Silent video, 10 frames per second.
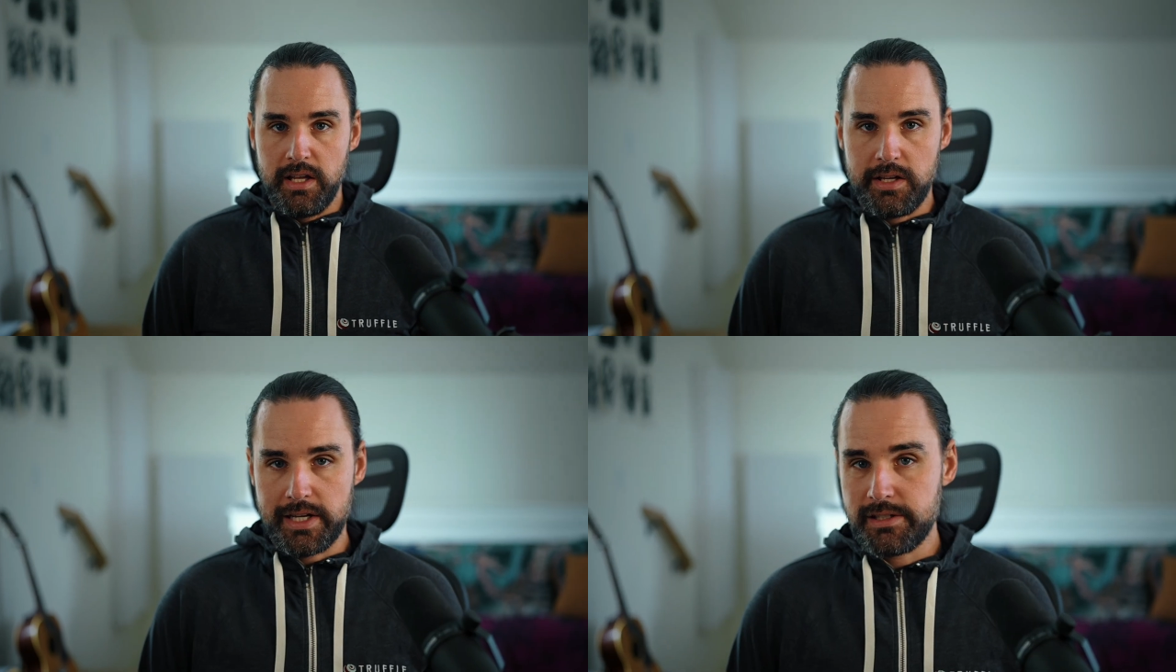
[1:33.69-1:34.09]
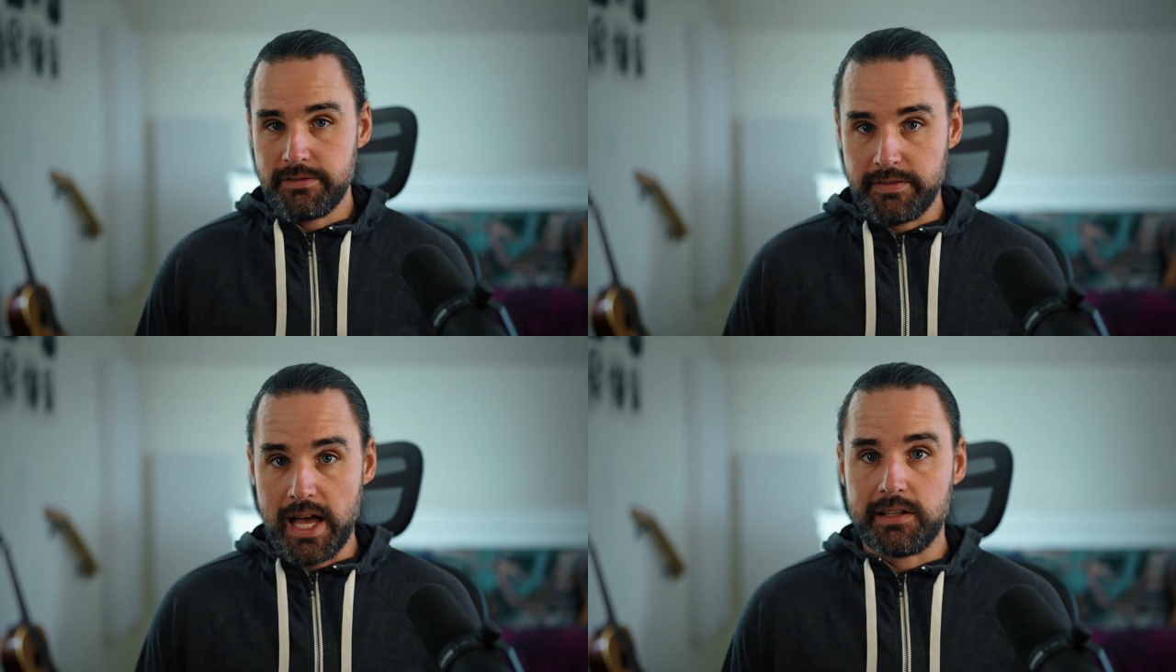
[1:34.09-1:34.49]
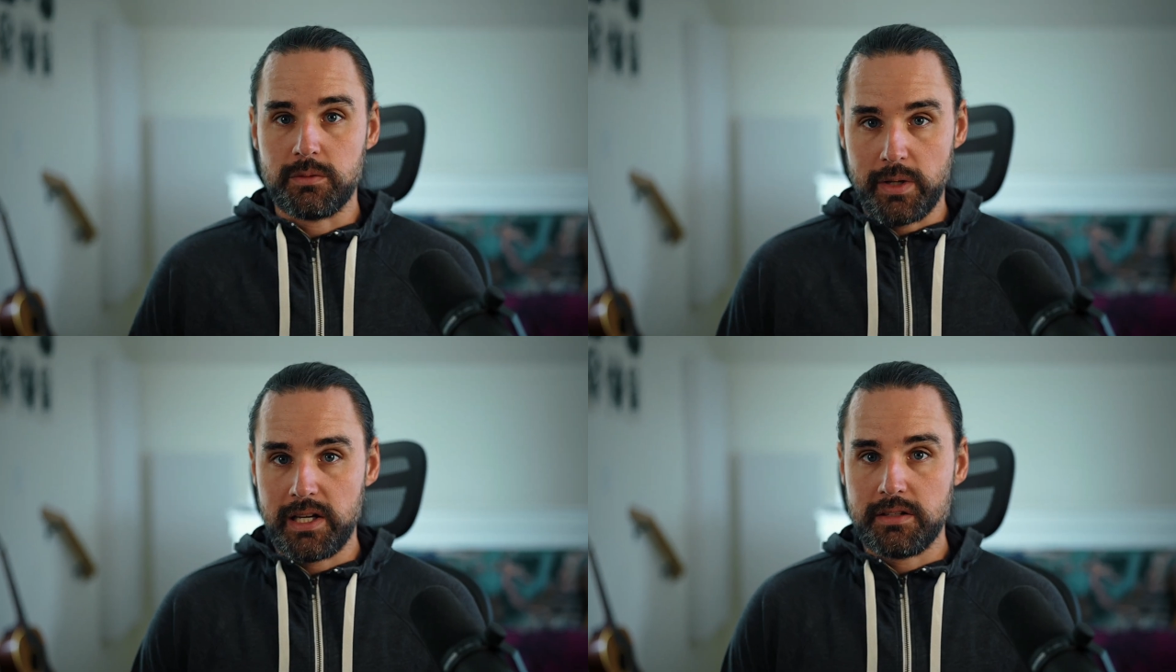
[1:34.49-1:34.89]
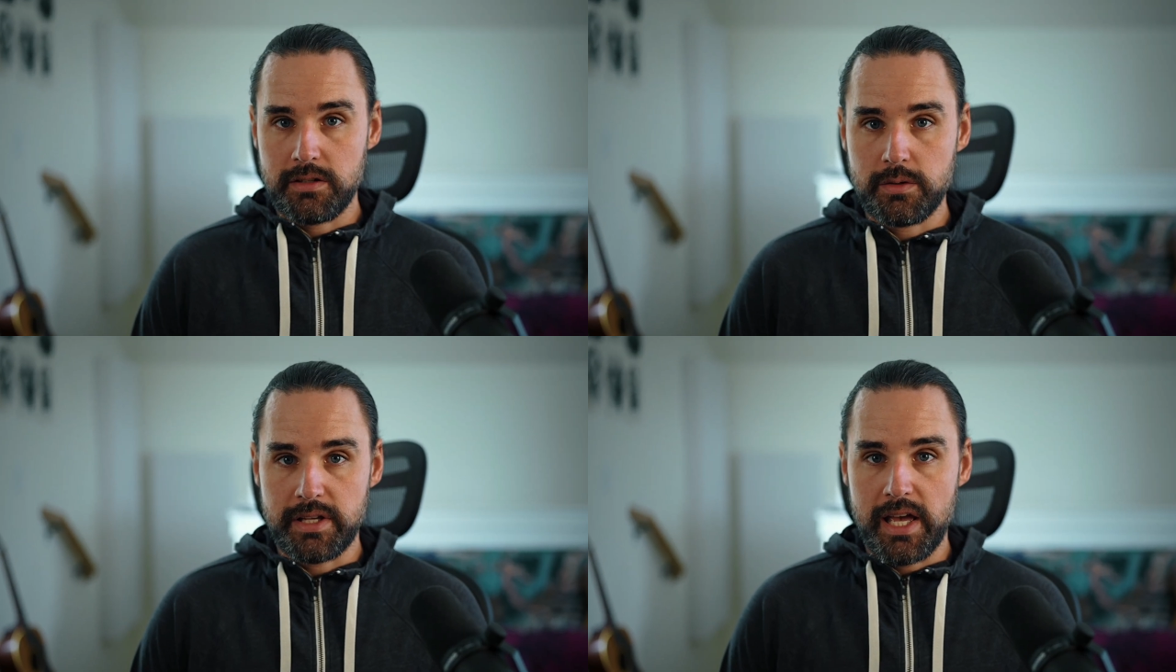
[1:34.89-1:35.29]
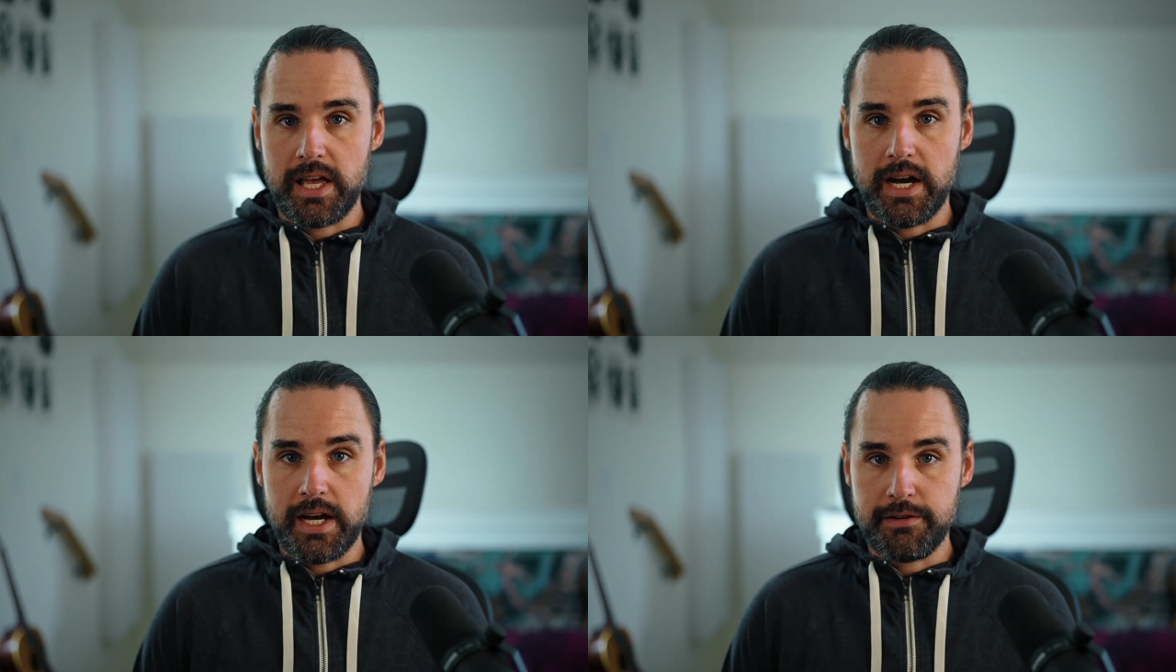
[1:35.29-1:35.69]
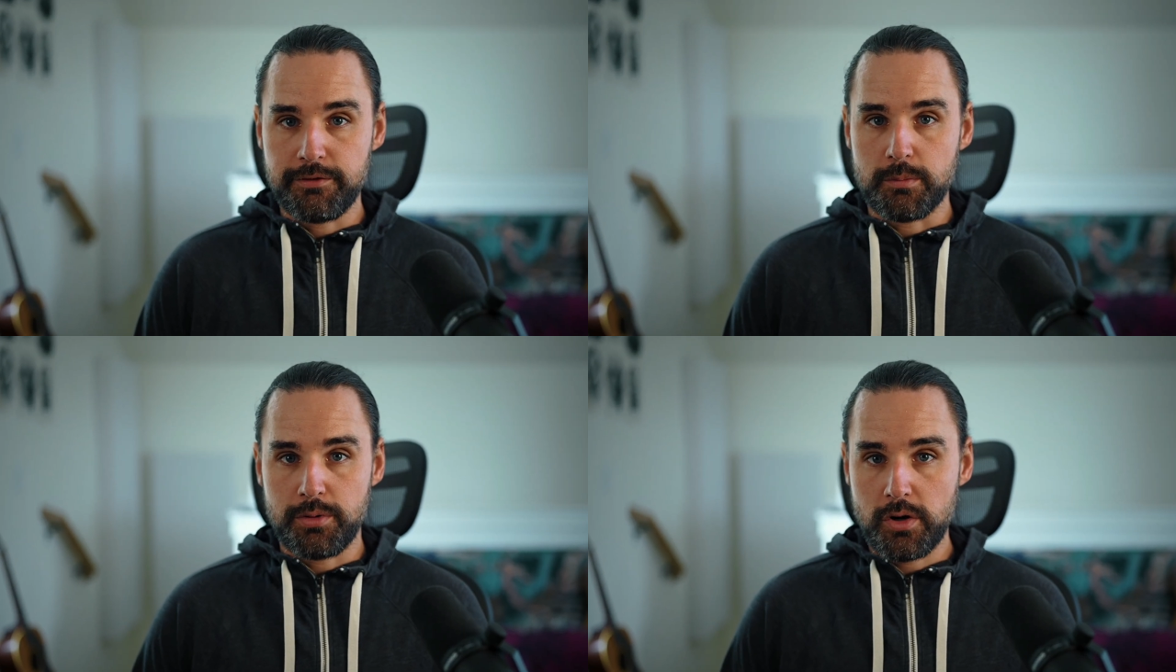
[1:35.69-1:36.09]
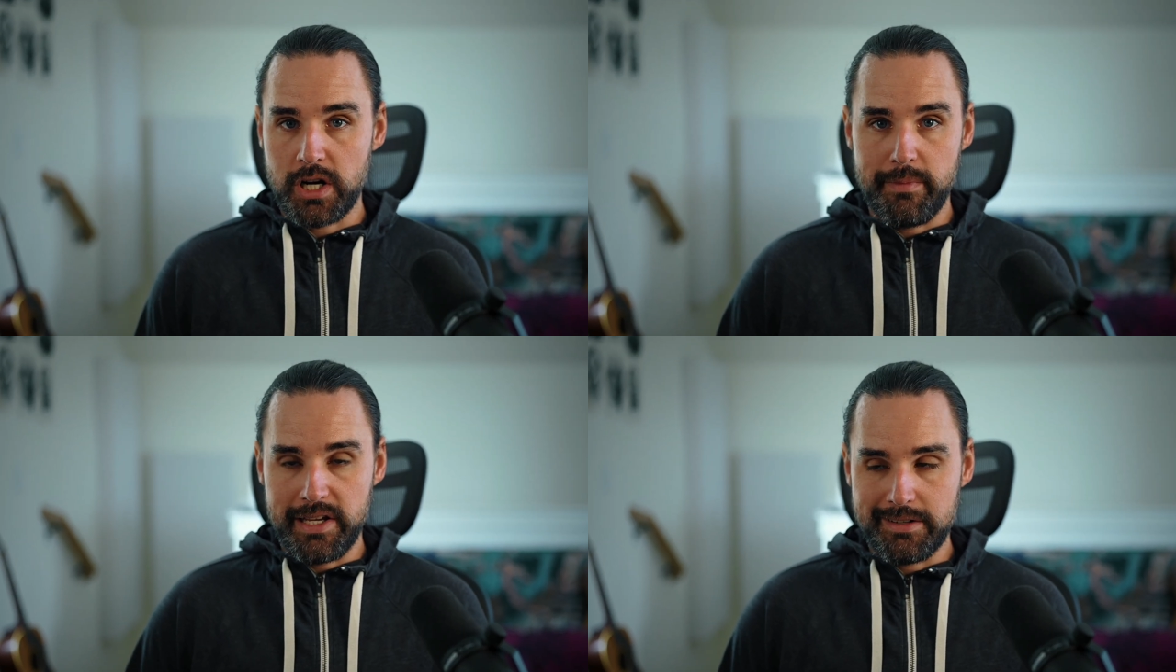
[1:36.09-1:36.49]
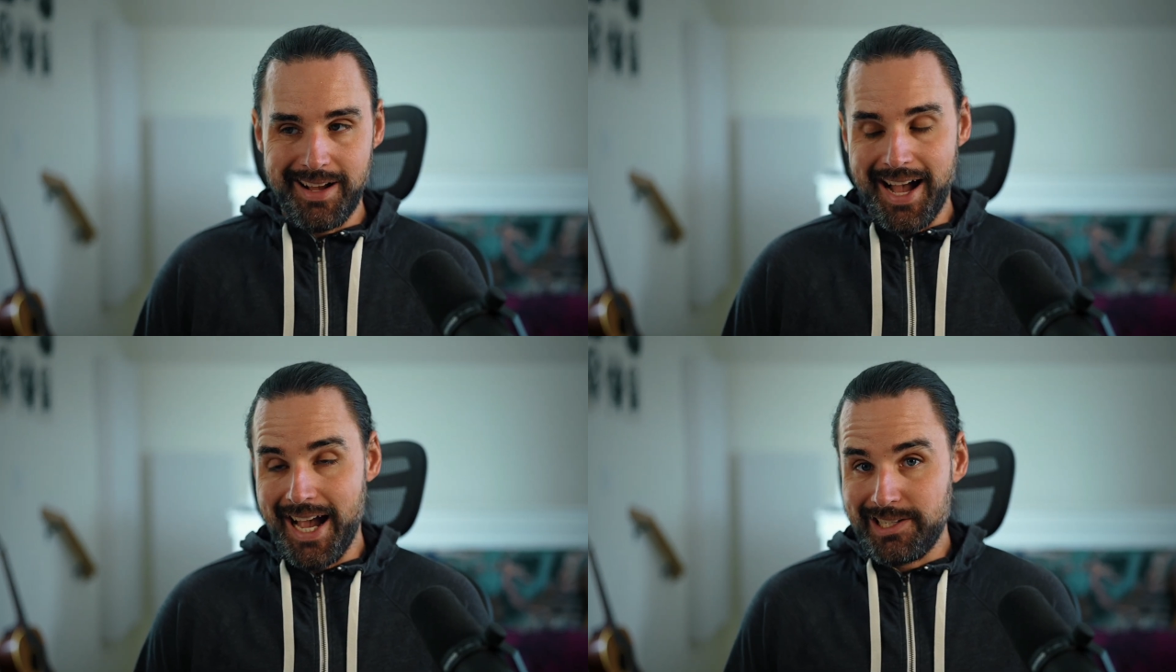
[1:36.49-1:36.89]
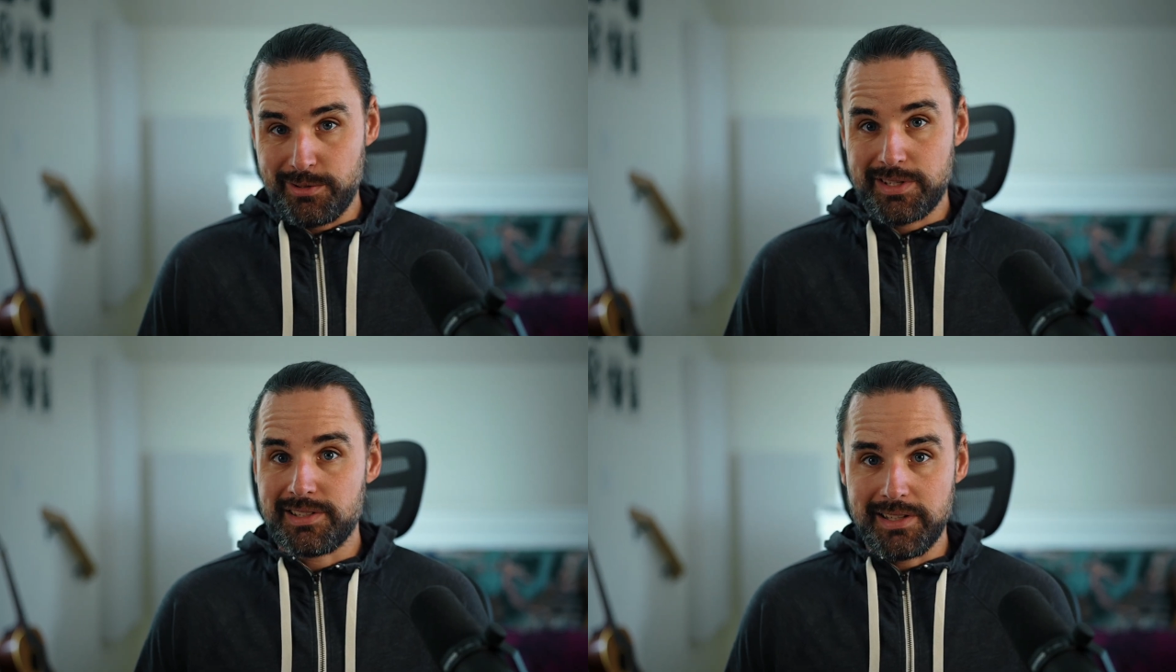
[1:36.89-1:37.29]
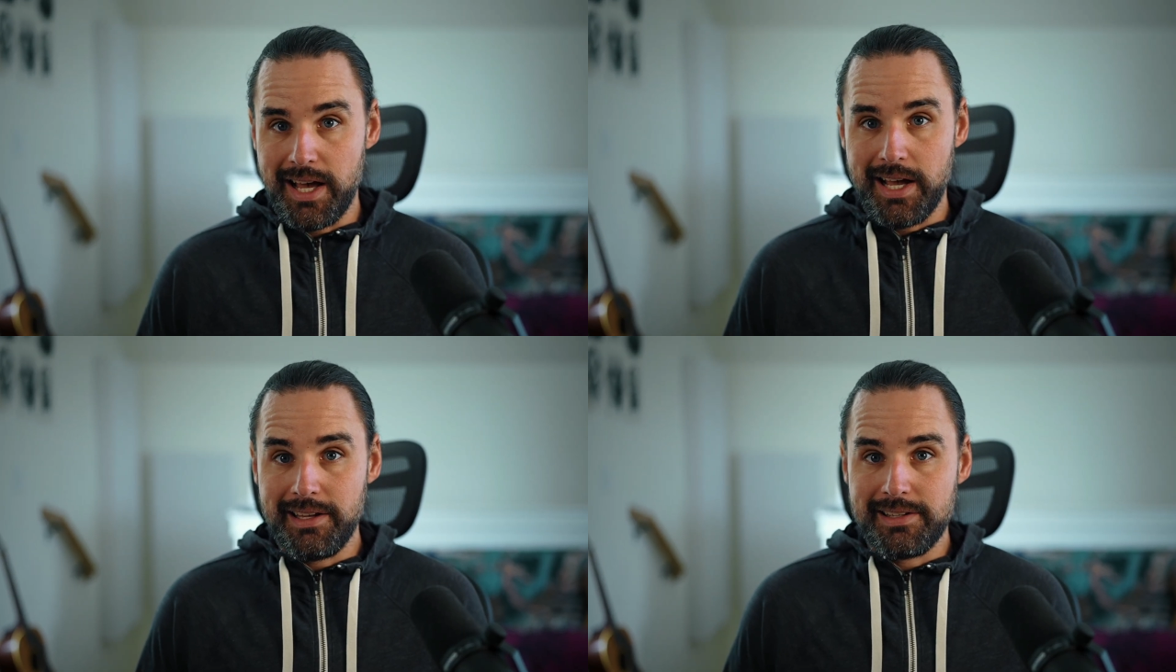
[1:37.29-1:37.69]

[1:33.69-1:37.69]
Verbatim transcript: You know, that's a valid way to use A I for programming. And I do this a lot.